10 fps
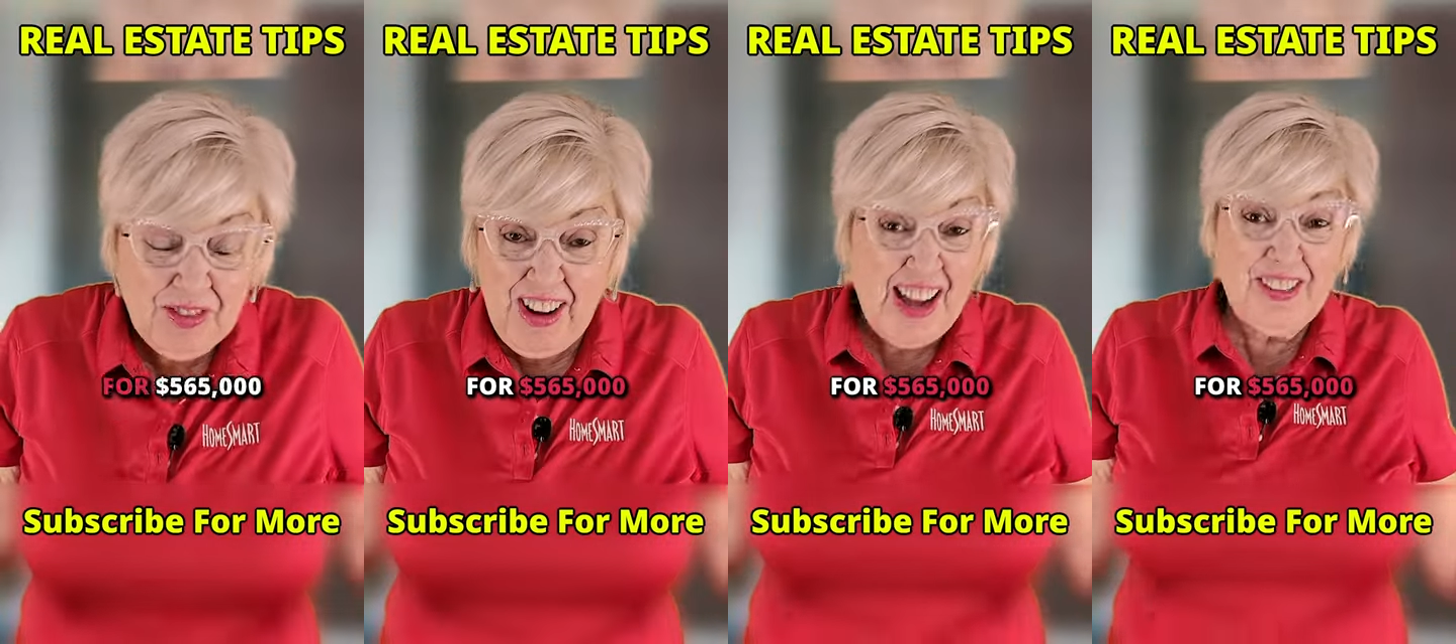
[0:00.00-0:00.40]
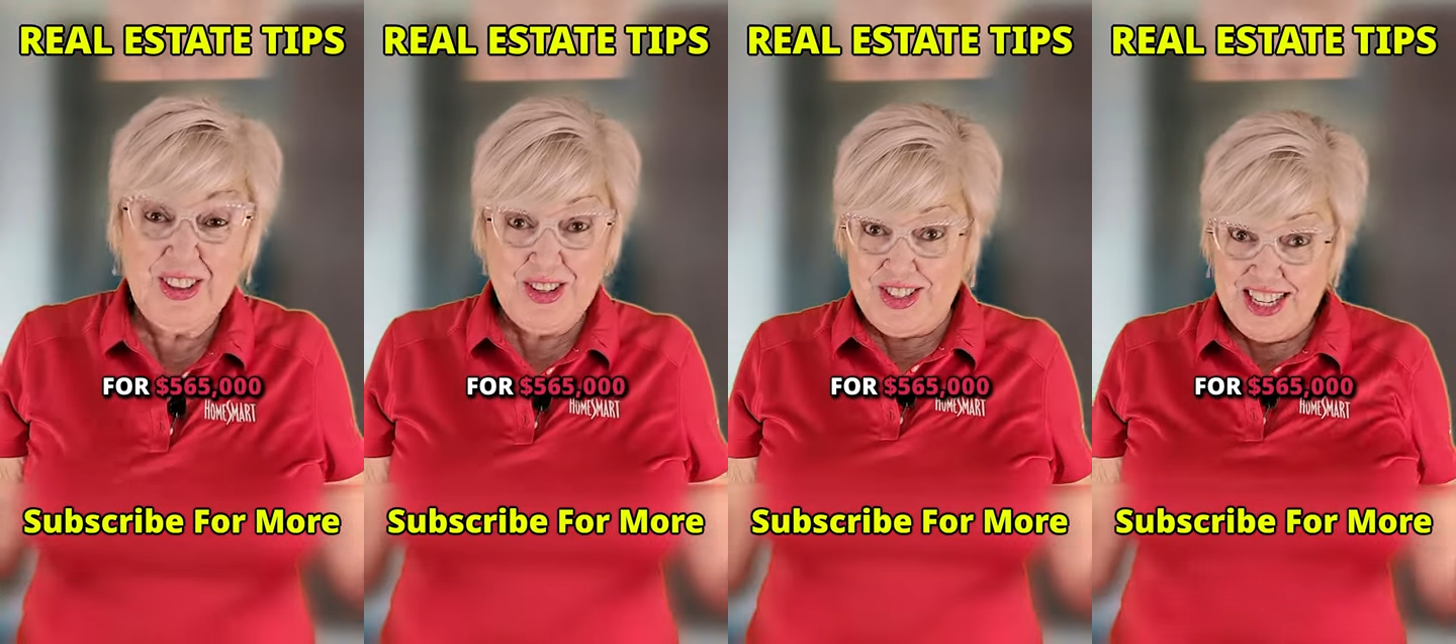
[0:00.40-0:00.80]
for
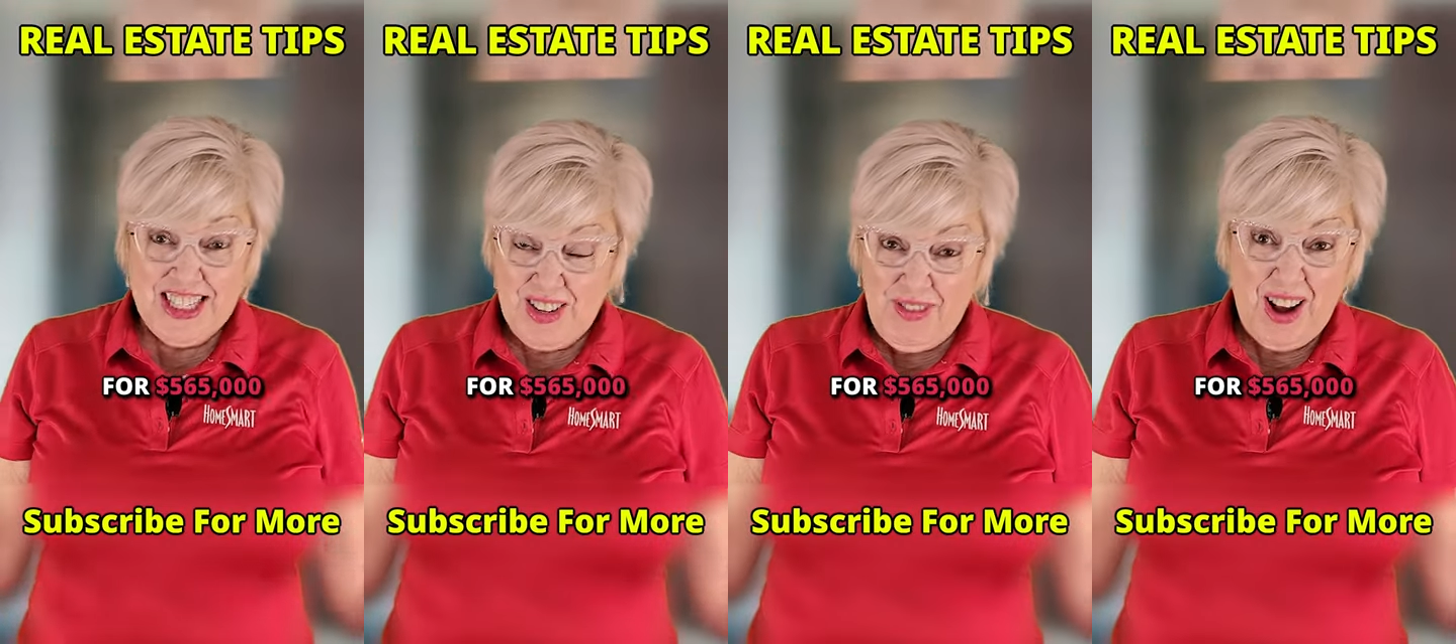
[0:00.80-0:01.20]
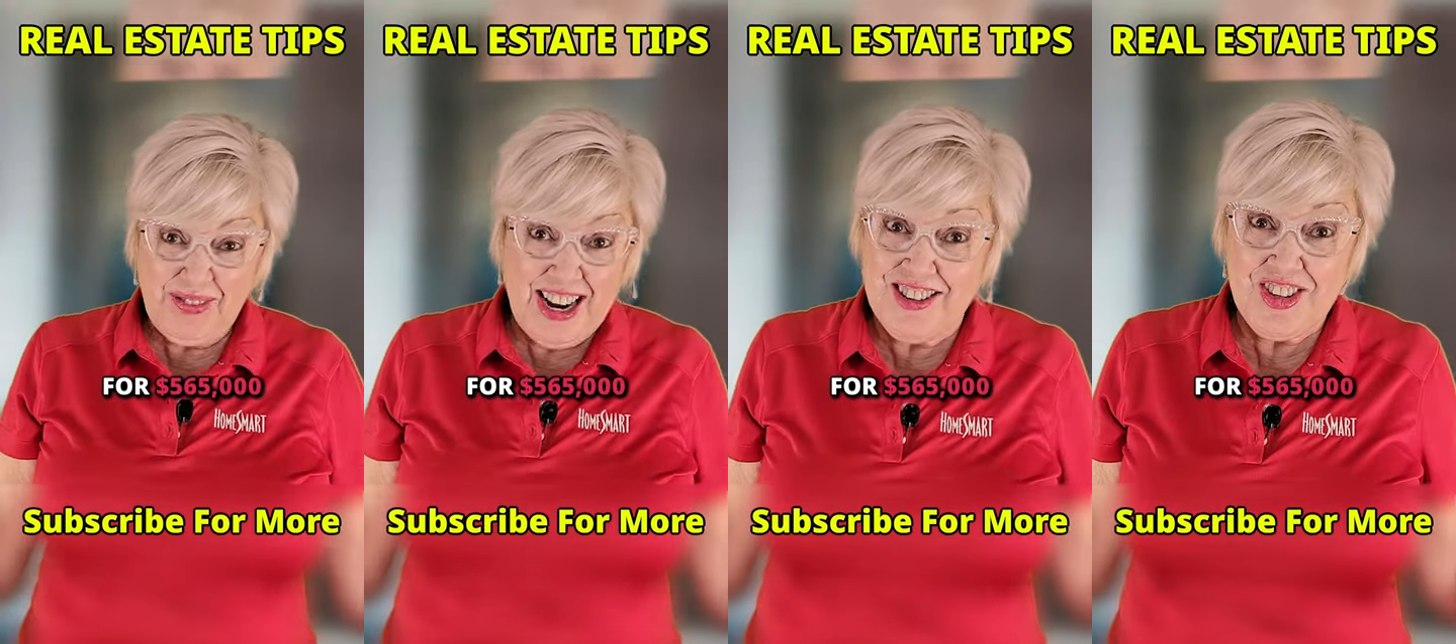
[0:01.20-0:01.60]

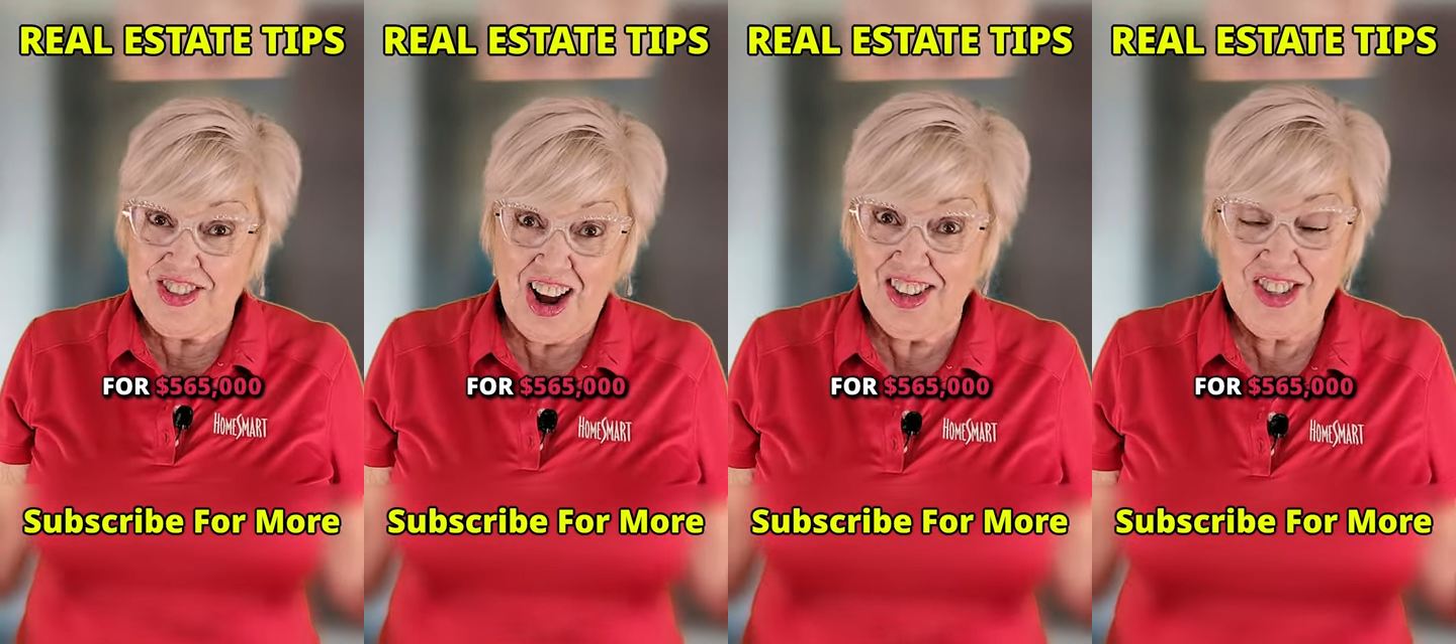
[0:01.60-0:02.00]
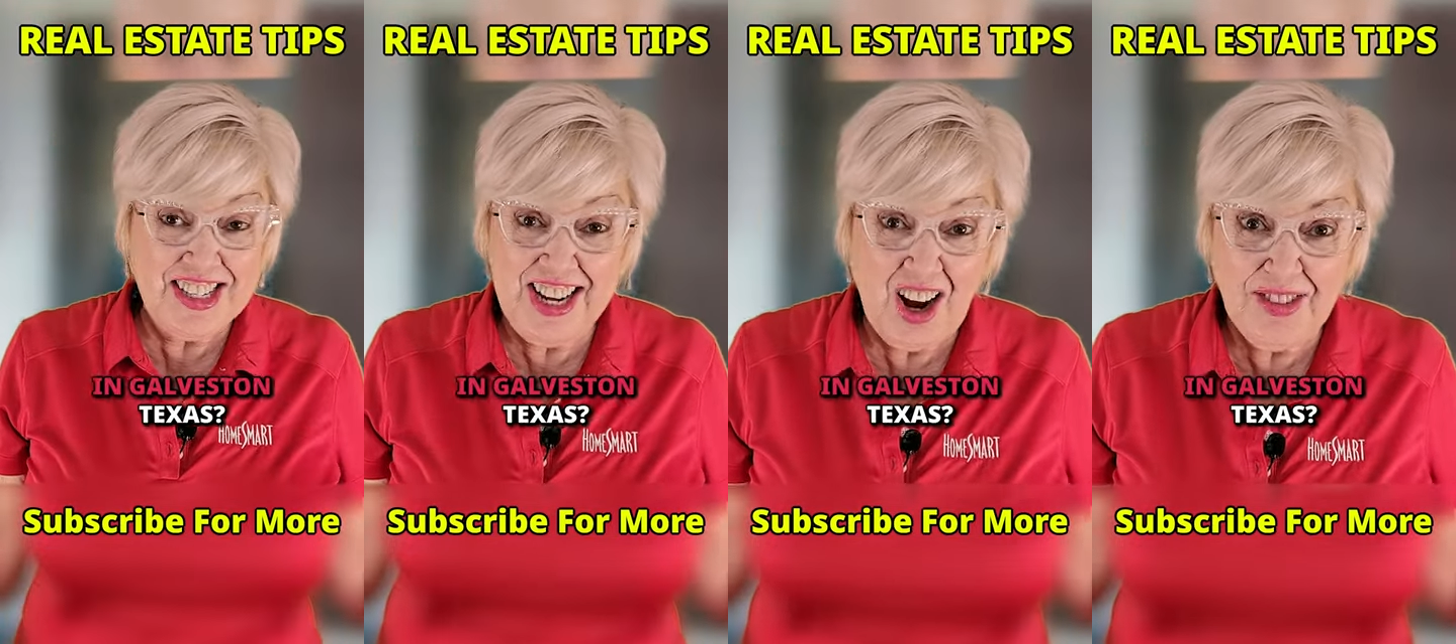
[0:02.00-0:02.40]

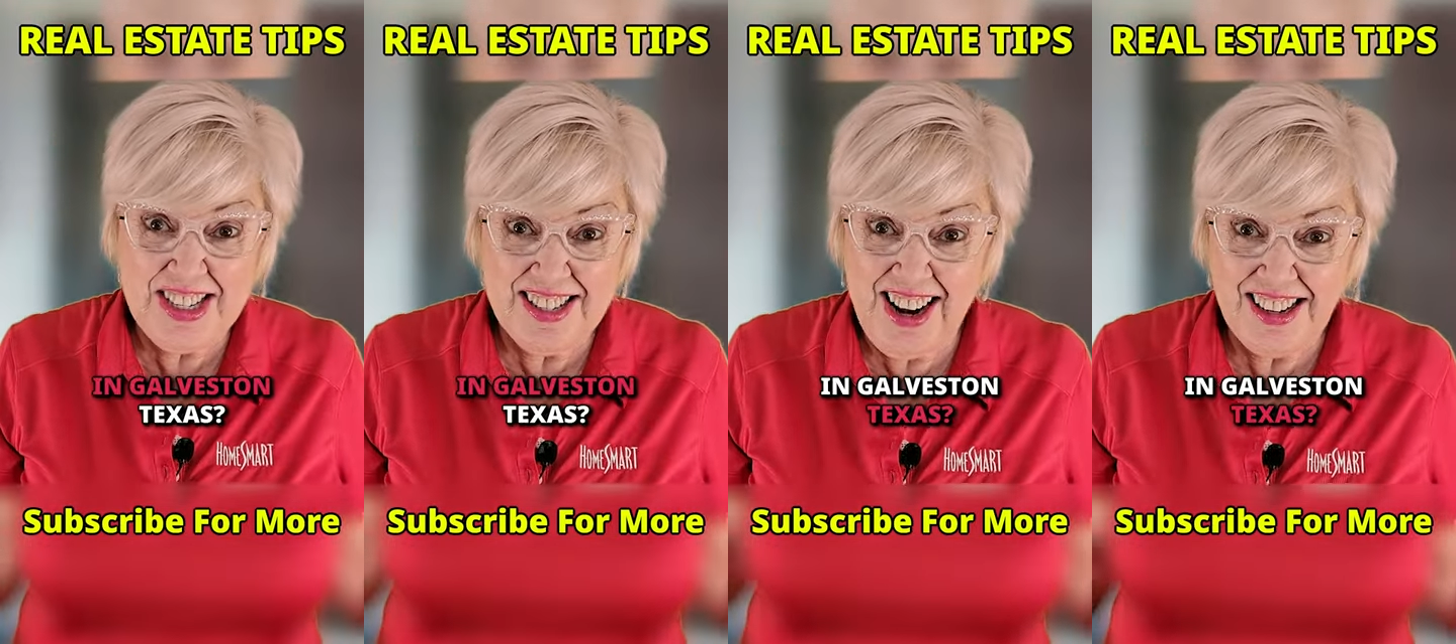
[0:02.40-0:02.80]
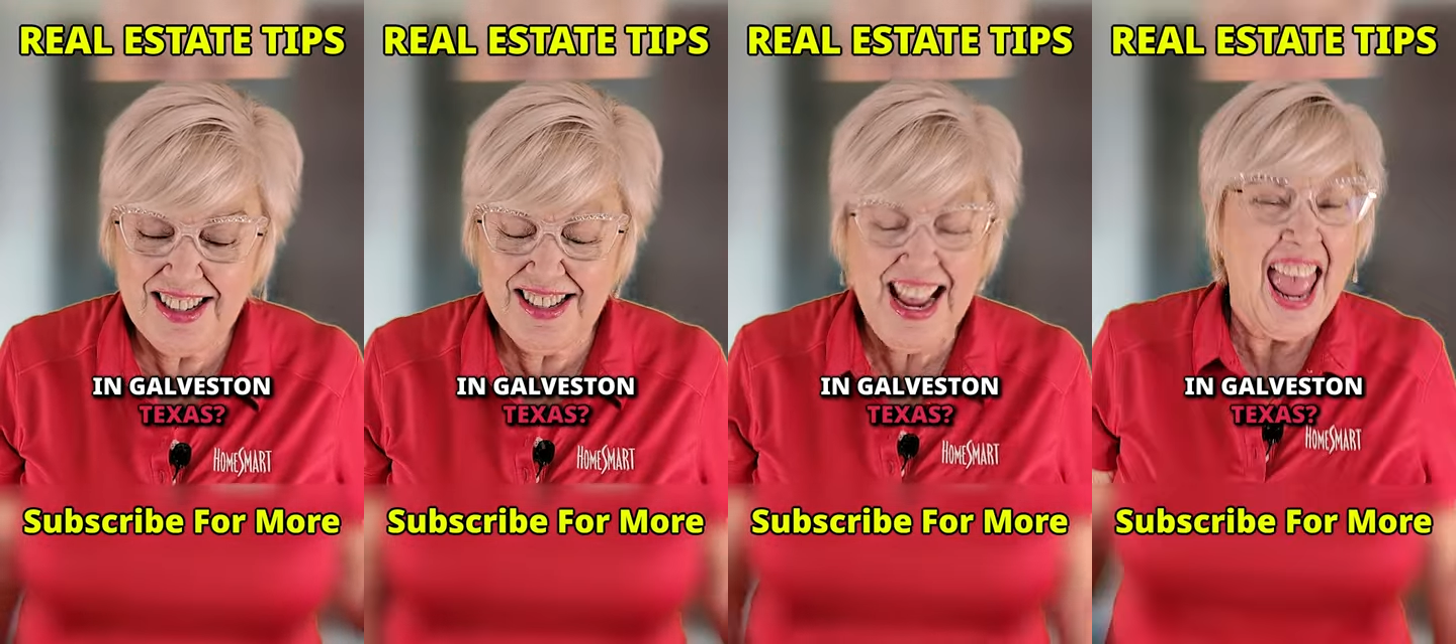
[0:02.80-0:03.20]
$565,000 in Galveston,
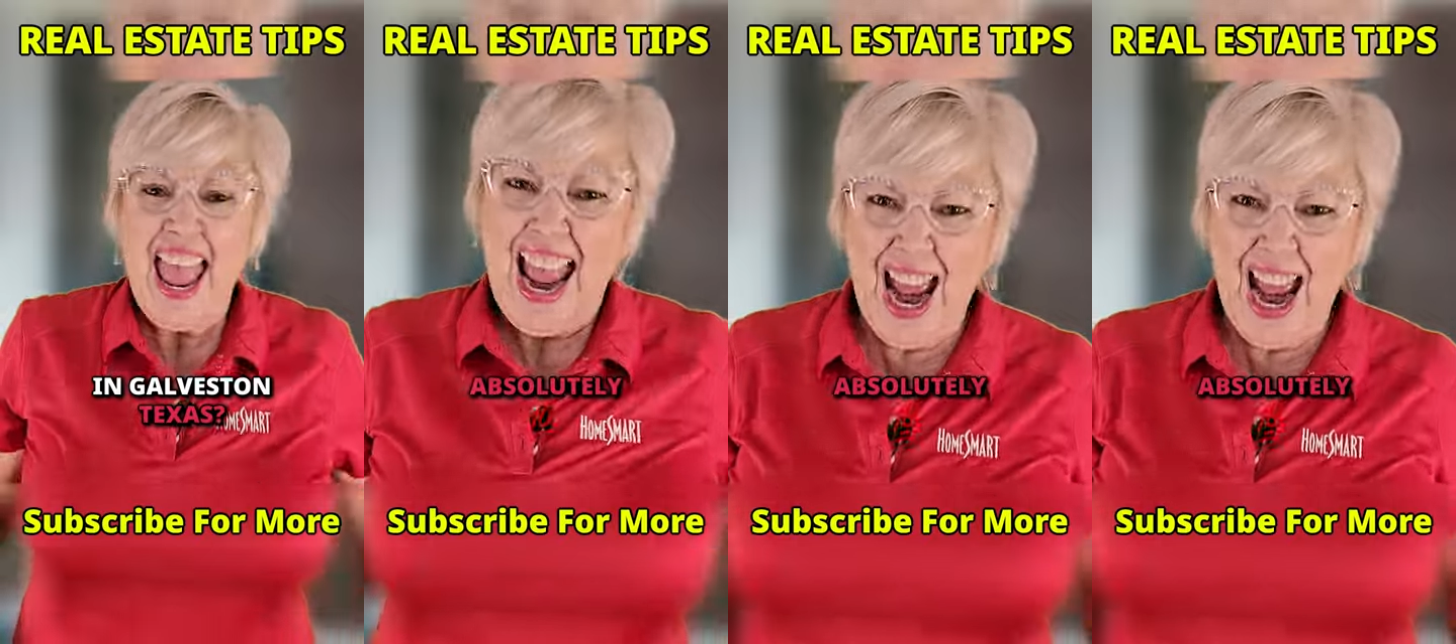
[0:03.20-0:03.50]
Texas?